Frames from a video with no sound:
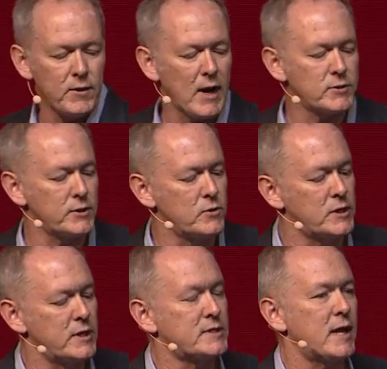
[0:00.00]
and they're actually
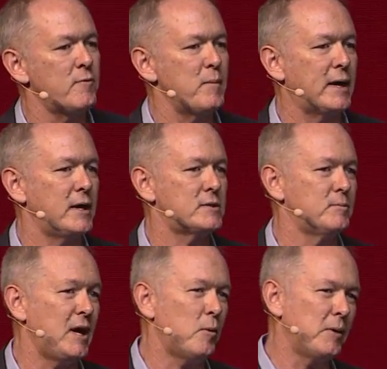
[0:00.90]
using an attentive
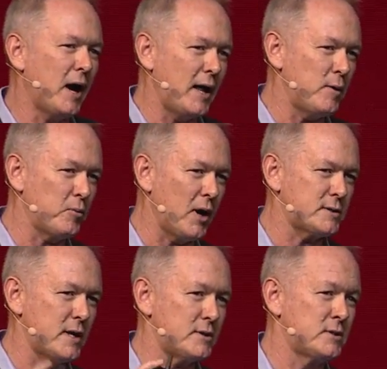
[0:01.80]
mechanism to help guide the
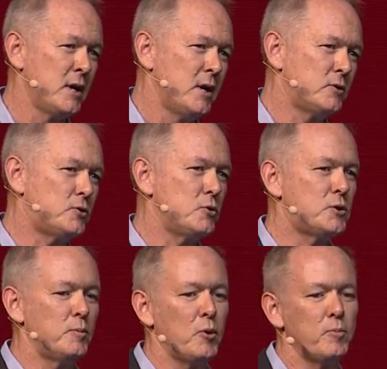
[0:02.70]
process to choose
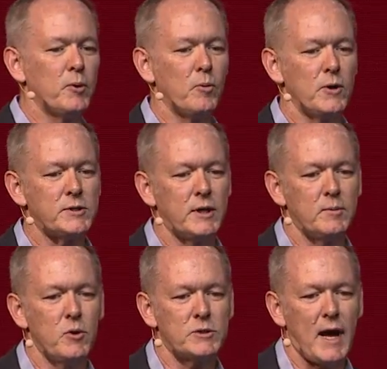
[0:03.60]
the appropriate words to get
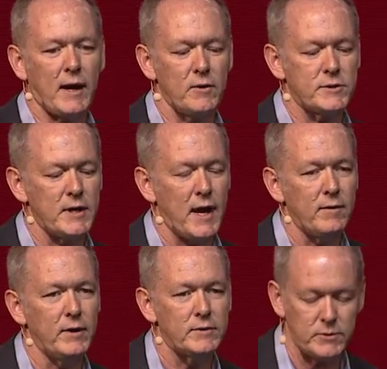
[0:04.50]
the most accuracy out
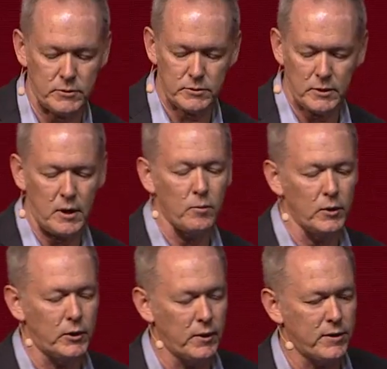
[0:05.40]
of it. So it's a
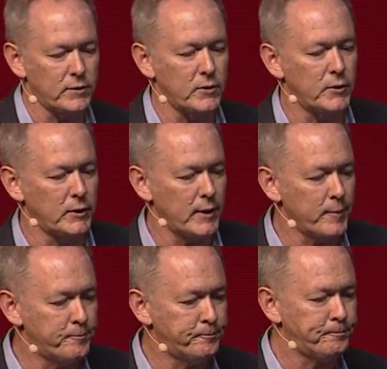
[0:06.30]
really good thing they're doing
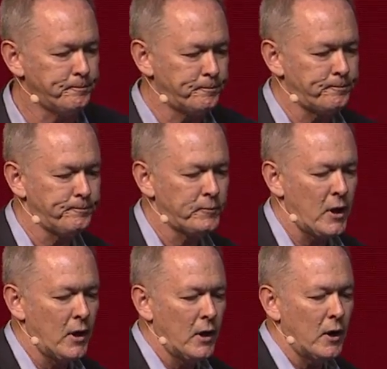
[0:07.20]
there.
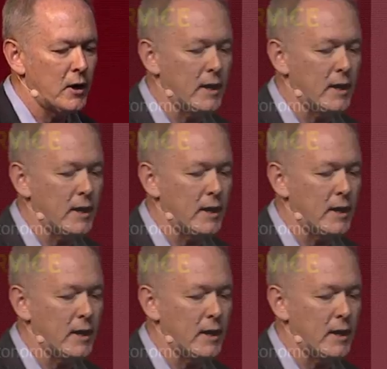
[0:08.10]
All